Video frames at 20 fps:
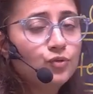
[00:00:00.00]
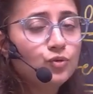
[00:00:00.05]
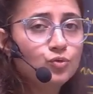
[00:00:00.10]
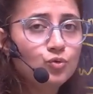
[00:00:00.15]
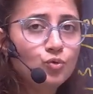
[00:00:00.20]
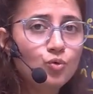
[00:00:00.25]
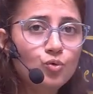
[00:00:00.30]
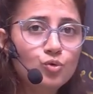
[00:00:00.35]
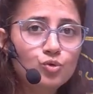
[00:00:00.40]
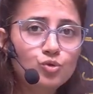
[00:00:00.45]
for
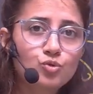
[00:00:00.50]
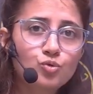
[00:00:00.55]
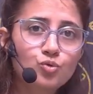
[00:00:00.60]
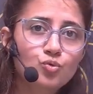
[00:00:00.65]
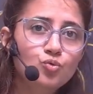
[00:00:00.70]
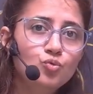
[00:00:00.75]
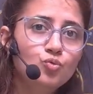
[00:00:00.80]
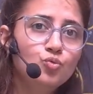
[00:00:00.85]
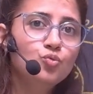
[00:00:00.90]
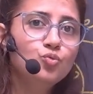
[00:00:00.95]
those
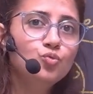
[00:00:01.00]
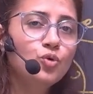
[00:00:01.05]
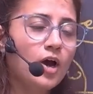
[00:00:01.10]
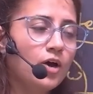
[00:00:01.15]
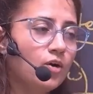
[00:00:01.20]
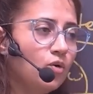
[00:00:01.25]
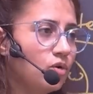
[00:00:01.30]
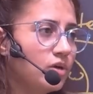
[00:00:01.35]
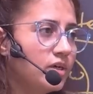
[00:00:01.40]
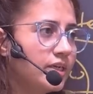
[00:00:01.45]
who
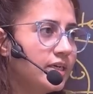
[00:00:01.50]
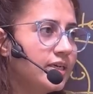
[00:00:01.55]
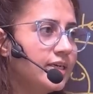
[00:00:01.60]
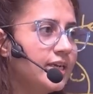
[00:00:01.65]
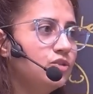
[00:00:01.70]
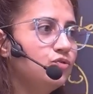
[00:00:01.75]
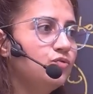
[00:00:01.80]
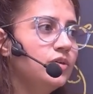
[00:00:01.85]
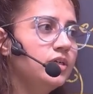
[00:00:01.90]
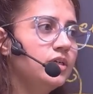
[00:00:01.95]
are already
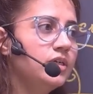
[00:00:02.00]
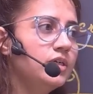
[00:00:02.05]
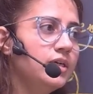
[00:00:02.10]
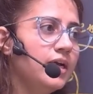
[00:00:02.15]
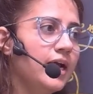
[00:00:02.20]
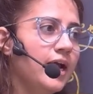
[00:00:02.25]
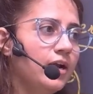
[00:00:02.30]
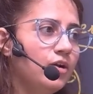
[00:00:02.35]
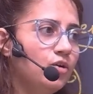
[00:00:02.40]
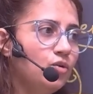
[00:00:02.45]

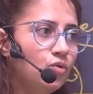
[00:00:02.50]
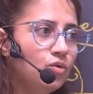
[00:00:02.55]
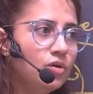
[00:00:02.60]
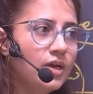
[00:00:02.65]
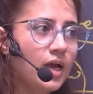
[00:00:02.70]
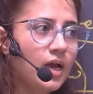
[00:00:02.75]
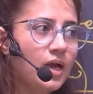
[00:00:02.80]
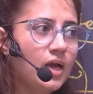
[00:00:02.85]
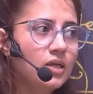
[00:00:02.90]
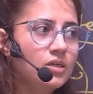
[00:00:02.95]
graduated and
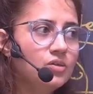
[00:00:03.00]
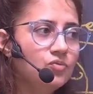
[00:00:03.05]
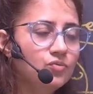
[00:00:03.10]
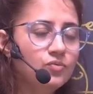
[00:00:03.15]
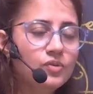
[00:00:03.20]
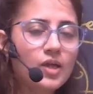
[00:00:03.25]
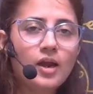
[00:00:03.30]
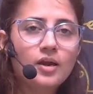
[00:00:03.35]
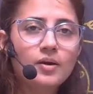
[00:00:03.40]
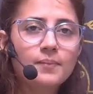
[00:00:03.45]
don't have
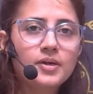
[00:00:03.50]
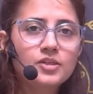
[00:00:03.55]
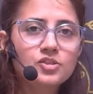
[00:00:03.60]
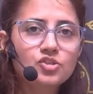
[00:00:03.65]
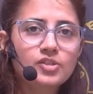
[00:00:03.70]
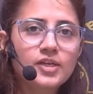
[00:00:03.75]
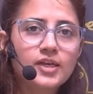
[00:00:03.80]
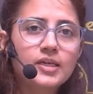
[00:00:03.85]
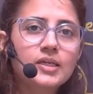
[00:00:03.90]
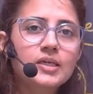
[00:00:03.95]
that
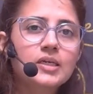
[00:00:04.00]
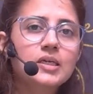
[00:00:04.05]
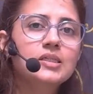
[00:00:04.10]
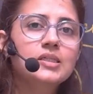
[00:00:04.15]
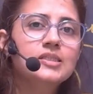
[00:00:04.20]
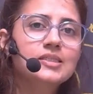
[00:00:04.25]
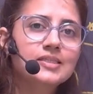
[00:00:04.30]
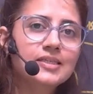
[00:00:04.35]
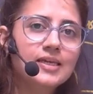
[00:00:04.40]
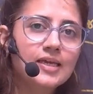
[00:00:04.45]
much
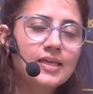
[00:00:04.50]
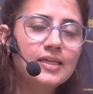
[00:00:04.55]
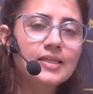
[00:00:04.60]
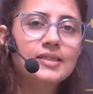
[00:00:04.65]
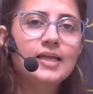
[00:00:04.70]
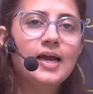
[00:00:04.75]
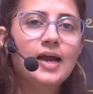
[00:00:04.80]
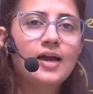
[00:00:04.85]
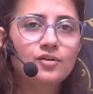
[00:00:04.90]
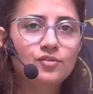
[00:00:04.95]
technical skill
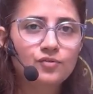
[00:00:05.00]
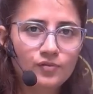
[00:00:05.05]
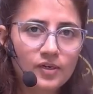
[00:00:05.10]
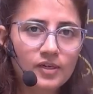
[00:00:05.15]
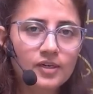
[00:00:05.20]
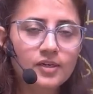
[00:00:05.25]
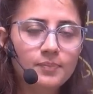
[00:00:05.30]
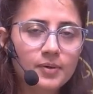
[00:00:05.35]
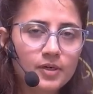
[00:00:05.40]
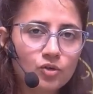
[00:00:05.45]
in that
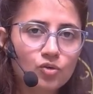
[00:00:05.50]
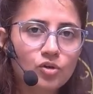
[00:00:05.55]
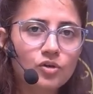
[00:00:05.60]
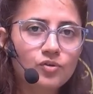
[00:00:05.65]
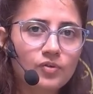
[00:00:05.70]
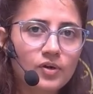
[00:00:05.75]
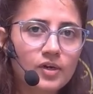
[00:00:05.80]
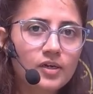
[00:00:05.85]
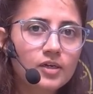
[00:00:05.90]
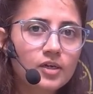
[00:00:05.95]
field, in
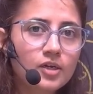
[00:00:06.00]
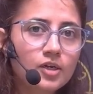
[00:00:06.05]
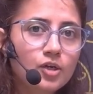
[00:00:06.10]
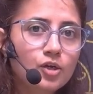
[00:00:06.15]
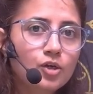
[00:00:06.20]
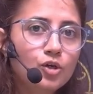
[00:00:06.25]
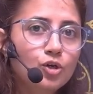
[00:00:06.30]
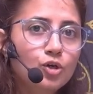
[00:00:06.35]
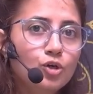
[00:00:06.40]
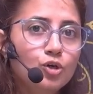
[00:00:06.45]
particular field.
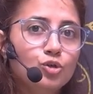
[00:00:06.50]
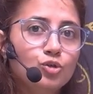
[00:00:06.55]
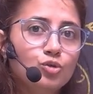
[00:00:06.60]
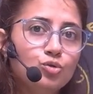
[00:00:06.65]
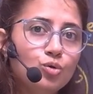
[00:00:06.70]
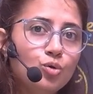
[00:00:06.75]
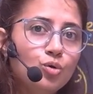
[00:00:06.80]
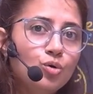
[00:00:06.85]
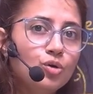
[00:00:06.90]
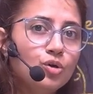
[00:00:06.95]

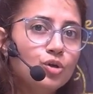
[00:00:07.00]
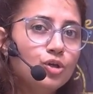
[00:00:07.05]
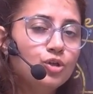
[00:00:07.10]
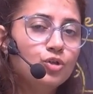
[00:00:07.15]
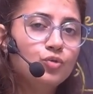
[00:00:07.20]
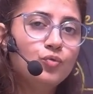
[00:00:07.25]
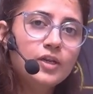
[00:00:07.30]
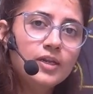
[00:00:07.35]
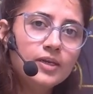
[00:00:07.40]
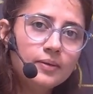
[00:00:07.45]
So
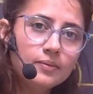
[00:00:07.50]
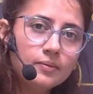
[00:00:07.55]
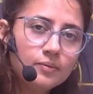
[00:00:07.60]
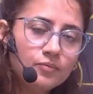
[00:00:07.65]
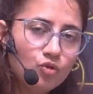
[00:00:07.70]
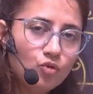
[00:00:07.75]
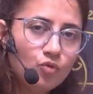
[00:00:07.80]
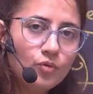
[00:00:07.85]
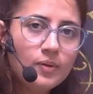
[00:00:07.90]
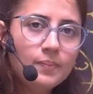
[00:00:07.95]
you
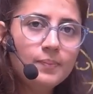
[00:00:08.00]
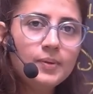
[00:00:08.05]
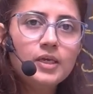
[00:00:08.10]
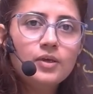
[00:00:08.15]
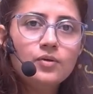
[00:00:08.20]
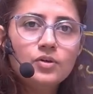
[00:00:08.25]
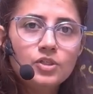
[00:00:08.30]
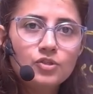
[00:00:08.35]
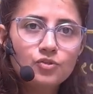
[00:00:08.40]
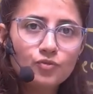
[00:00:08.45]
will be
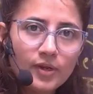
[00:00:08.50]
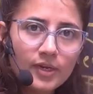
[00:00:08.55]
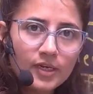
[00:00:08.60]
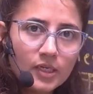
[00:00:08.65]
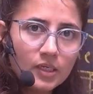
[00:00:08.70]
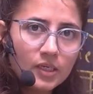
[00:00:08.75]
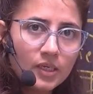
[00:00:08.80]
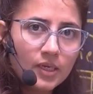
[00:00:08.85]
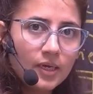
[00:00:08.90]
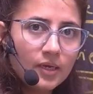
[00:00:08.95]
given
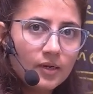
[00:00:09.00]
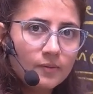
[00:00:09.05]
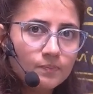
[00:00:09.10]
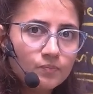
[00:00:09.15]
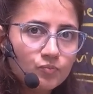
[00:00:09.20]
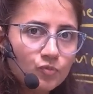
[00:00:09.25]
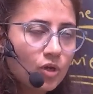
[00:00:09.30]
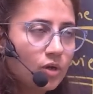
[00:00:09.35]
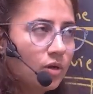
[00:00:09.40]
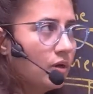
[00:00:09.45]
training here.
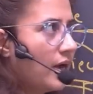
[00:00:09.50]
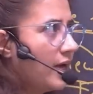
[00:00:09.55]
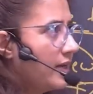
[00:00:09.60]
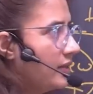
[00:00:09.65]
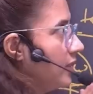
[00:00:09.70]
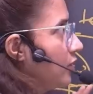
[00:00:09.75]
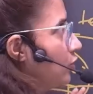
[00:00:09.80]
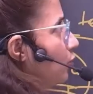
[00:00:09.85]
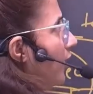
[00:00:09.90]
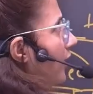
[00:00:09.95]

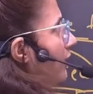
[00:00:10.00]
I think